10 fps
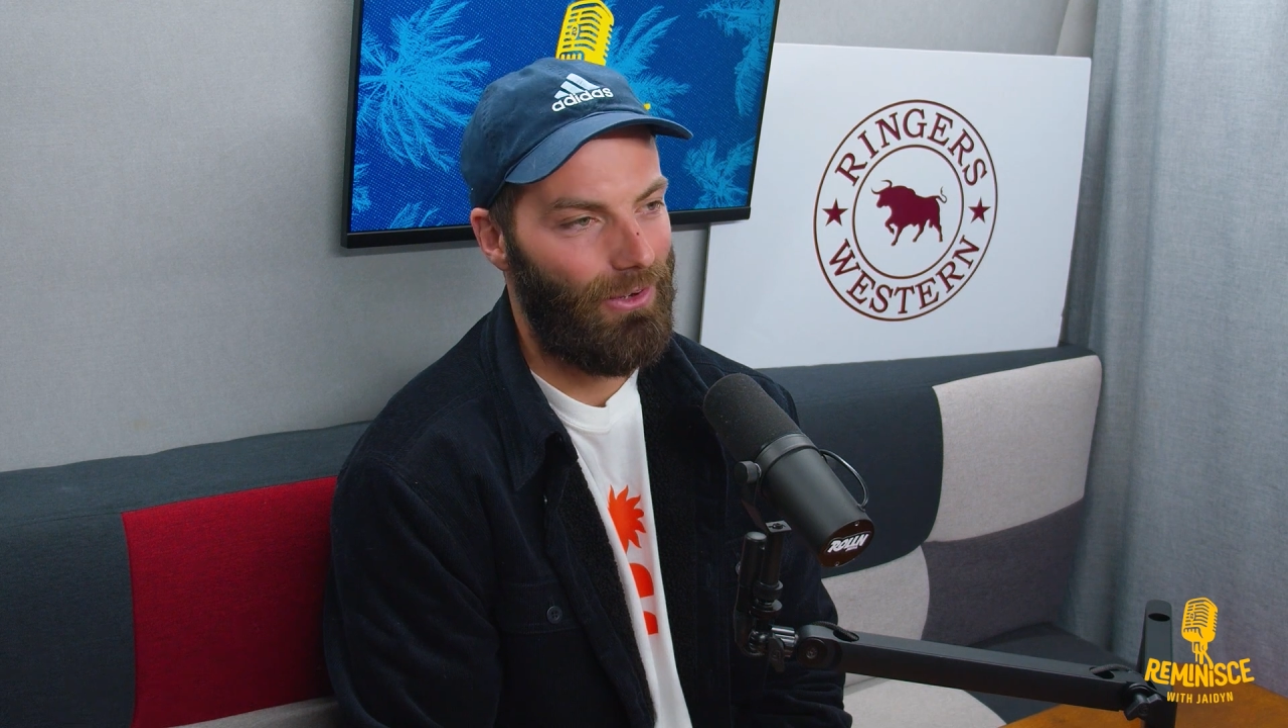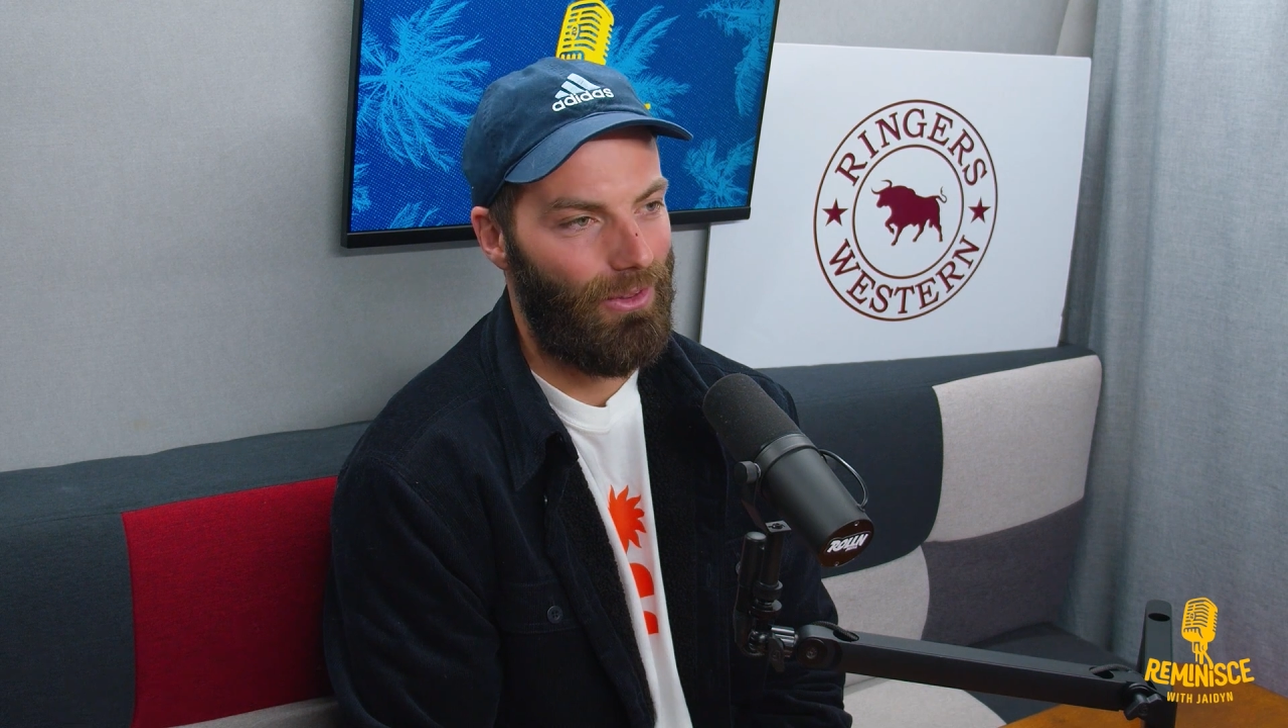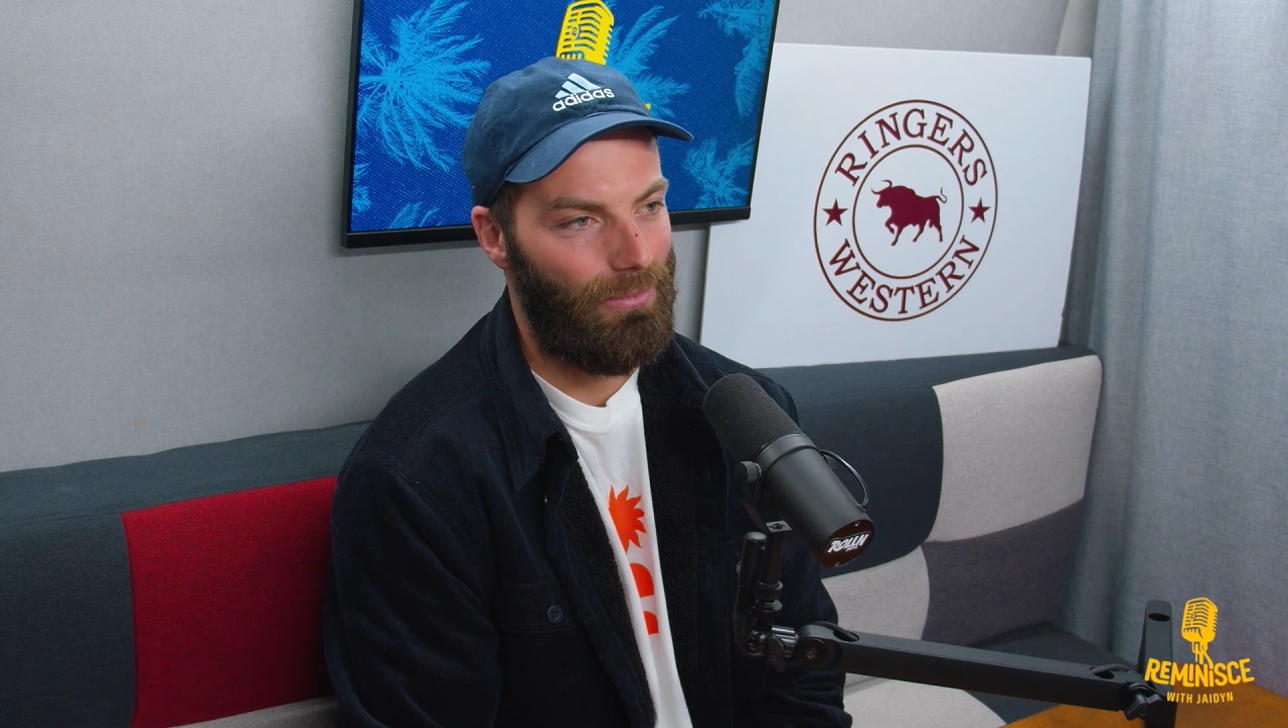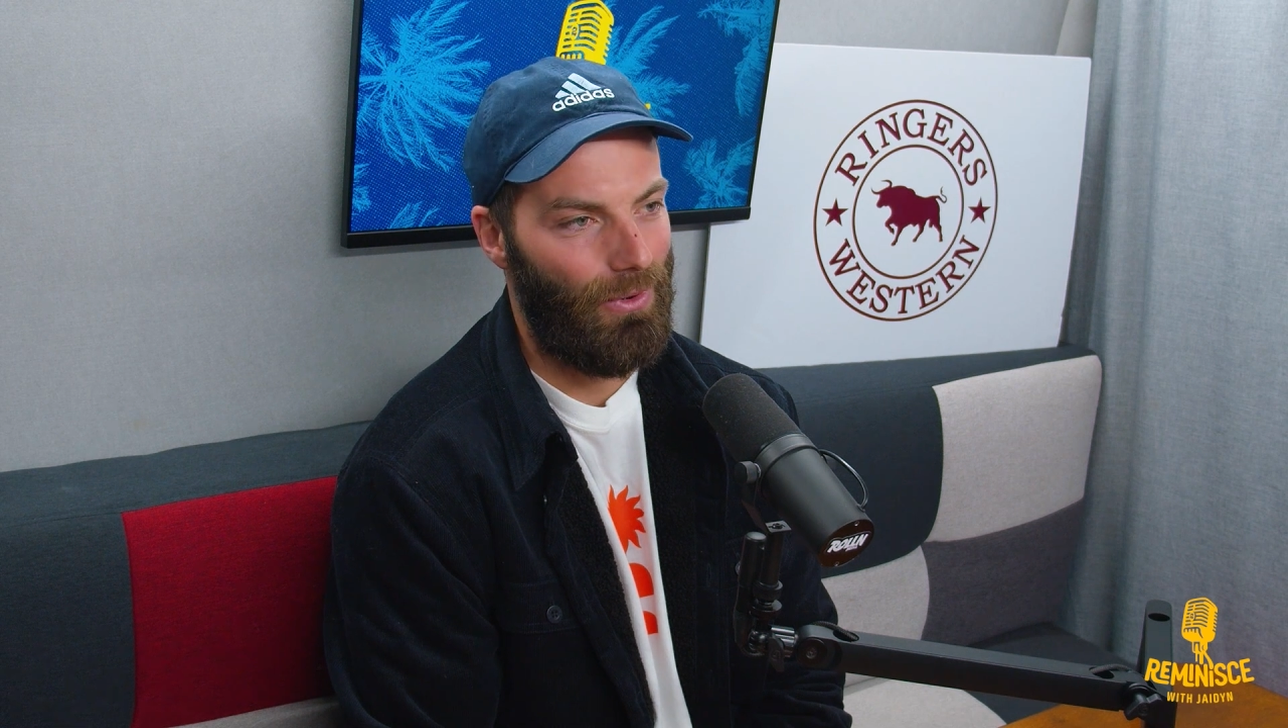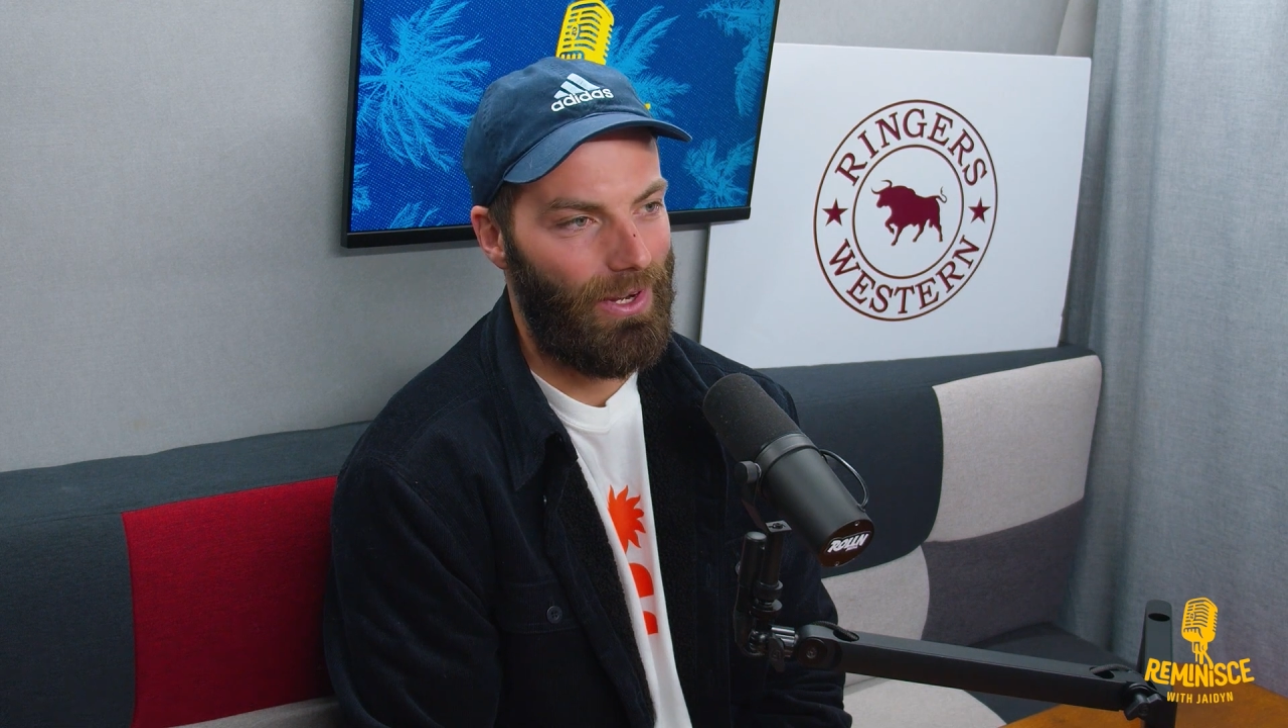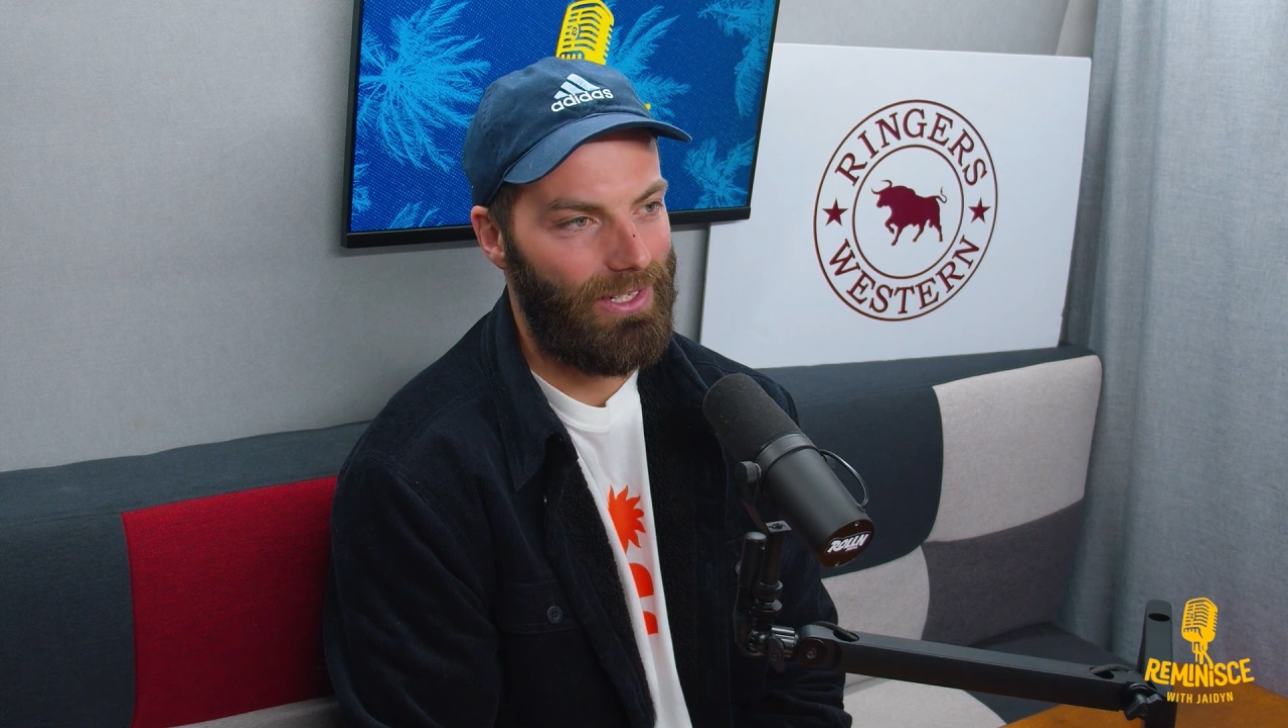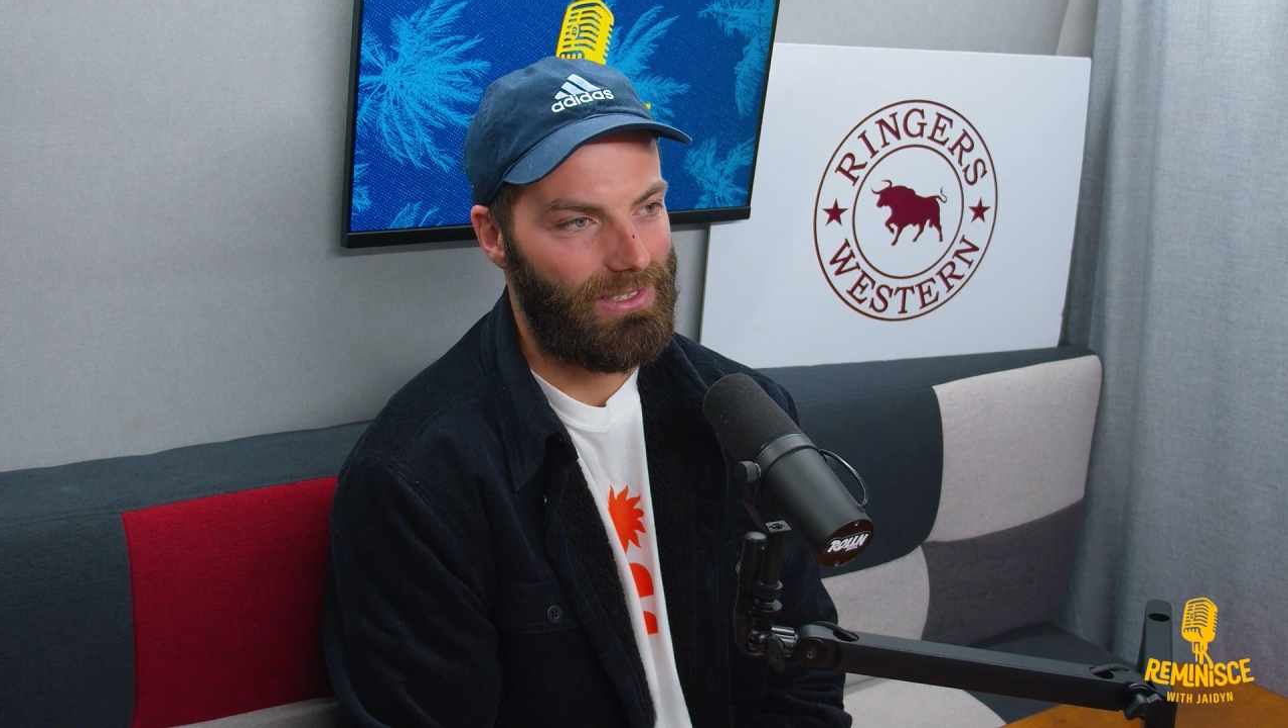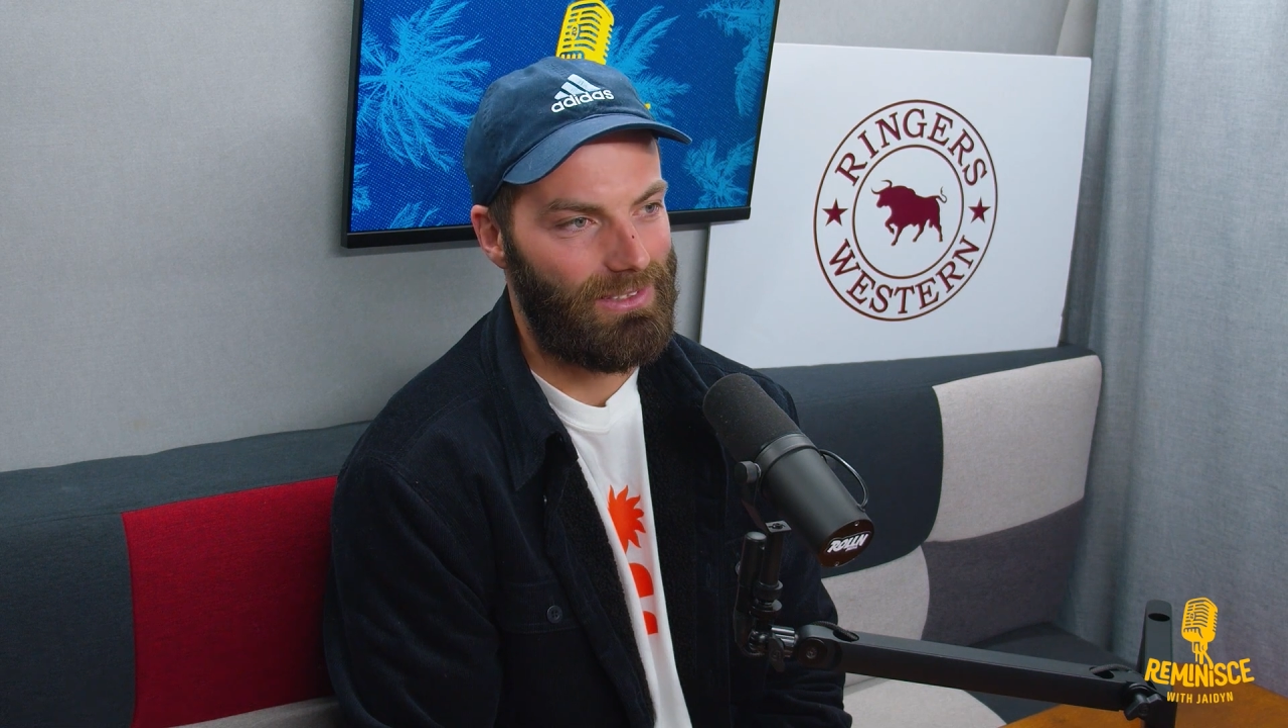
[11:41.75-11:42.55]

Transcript: all the boys,